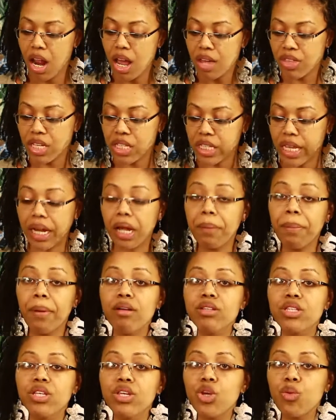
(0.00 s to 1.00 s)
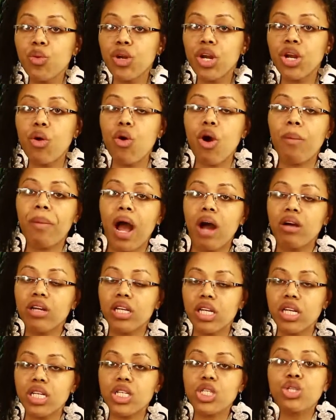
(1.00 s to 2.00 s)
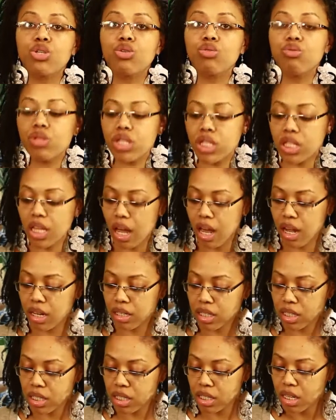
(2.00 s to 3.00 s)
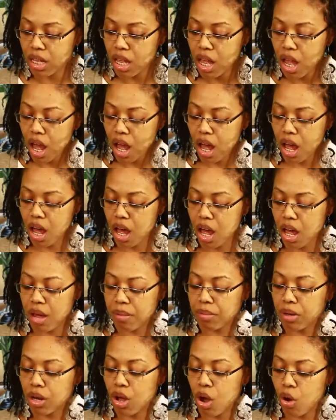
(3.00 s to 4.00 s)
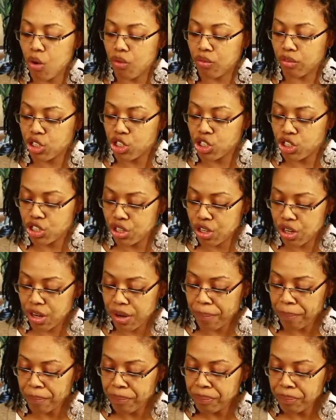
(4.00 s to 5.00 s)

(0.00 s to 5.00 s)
The second person you want to know about is Toussaint um, L'Overture.